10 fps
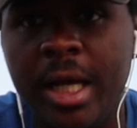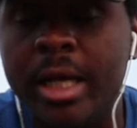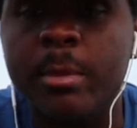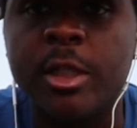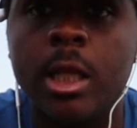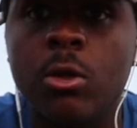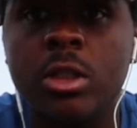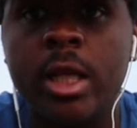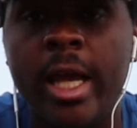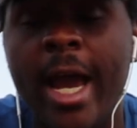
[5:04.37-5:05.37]
getting them as
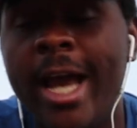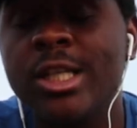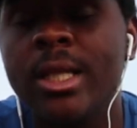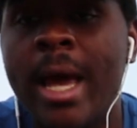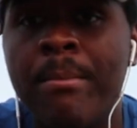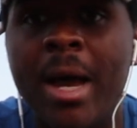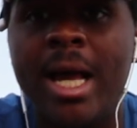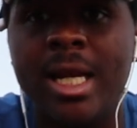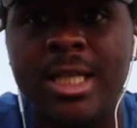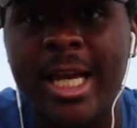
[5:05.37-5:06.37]
close to the edge of that
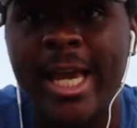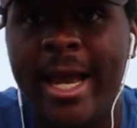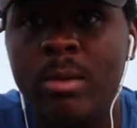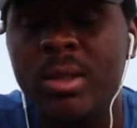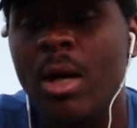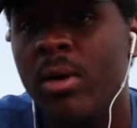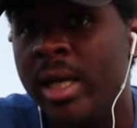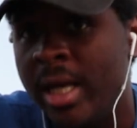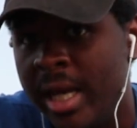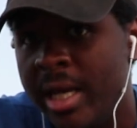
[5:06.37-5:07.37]
mat as I can without
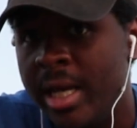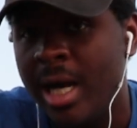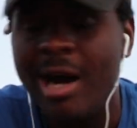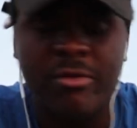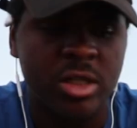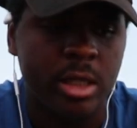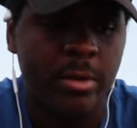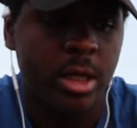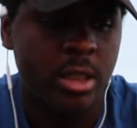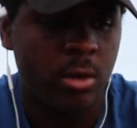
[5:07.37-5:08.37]
getting in it, obviously,
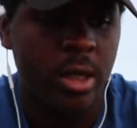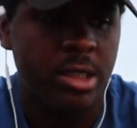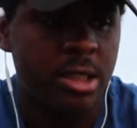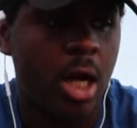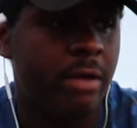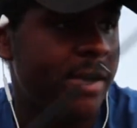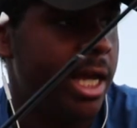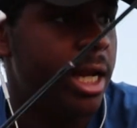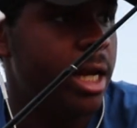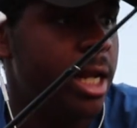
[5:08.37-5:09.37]
because it'll get stuck if I
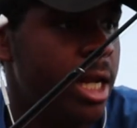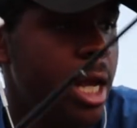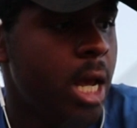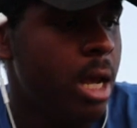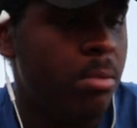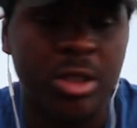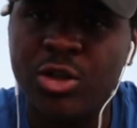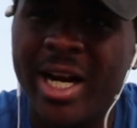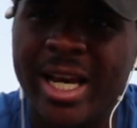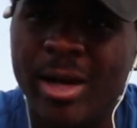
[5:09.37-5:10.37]
get in it. But
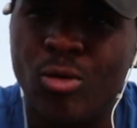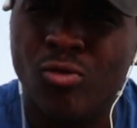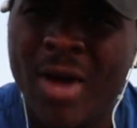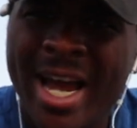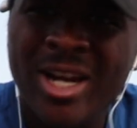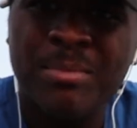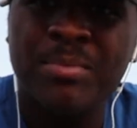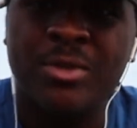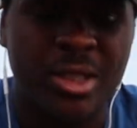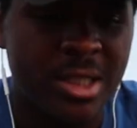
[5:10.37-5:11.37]
trying to get right up,
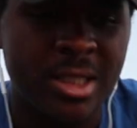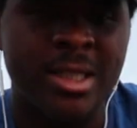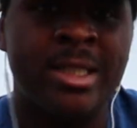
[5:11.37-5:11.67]
just